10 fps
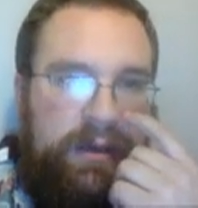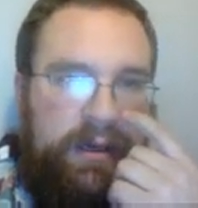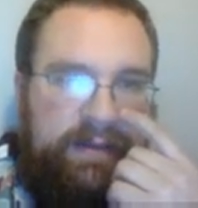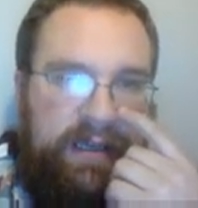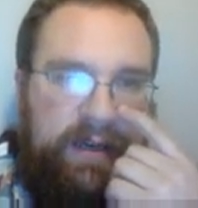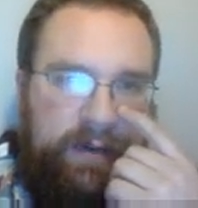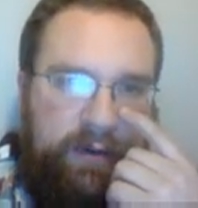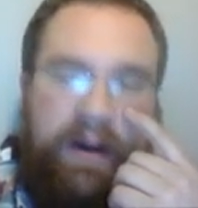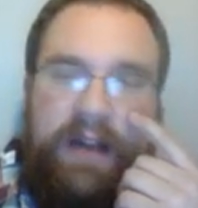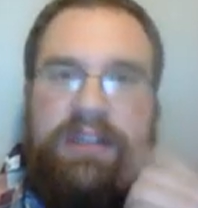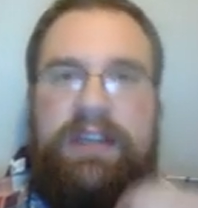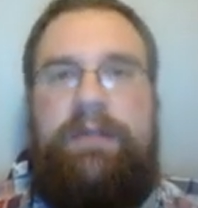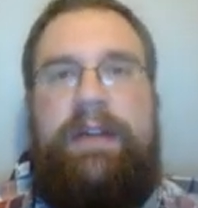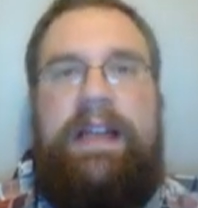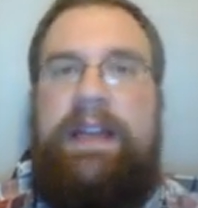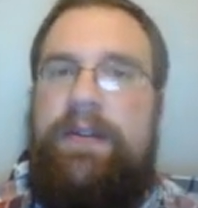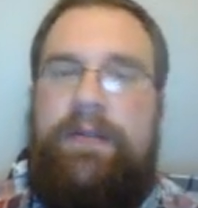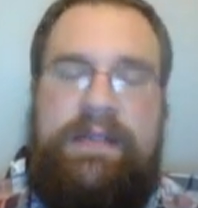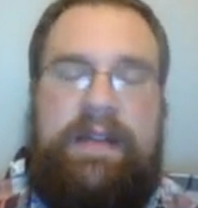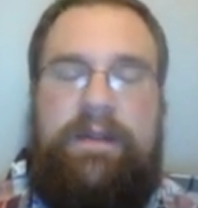Then you have a crouching. Oh,
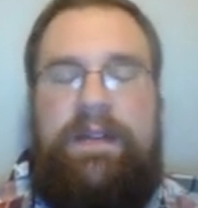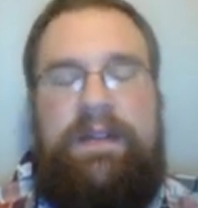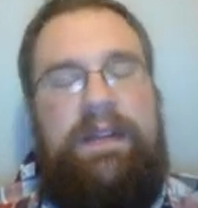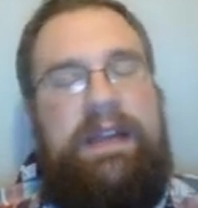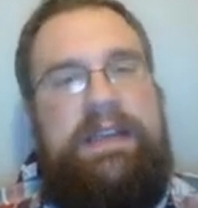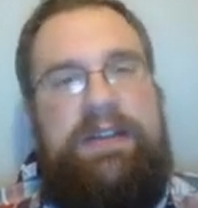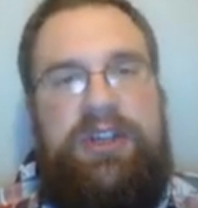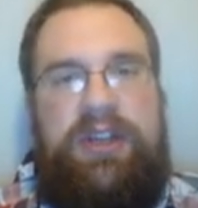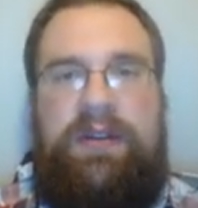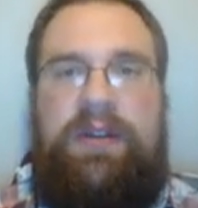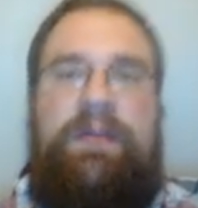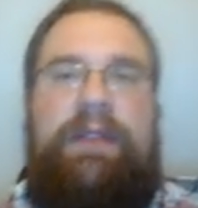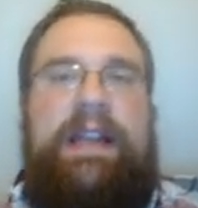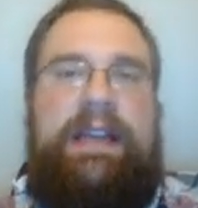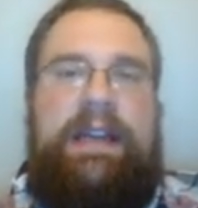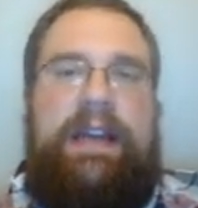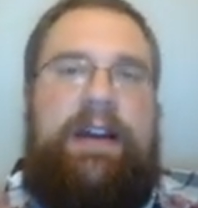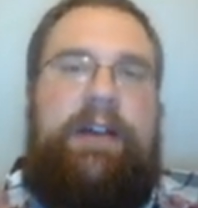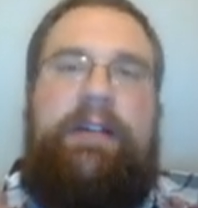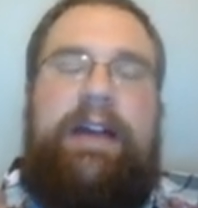hello, 7th edition relic.
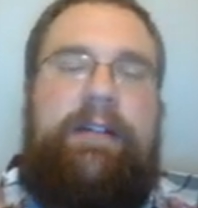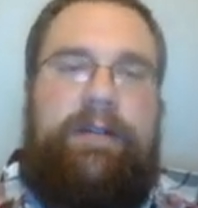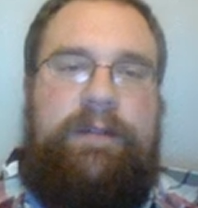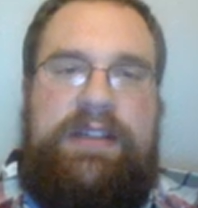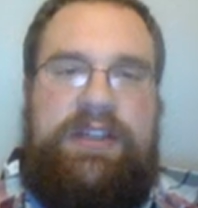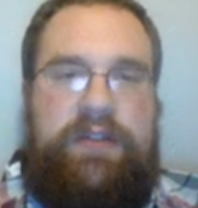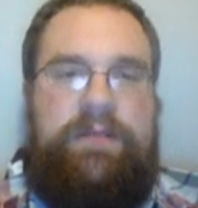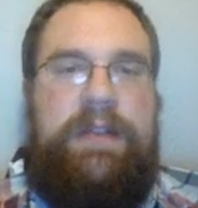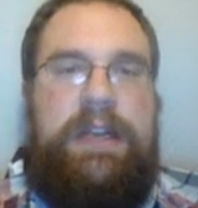Oh, how I've missed you.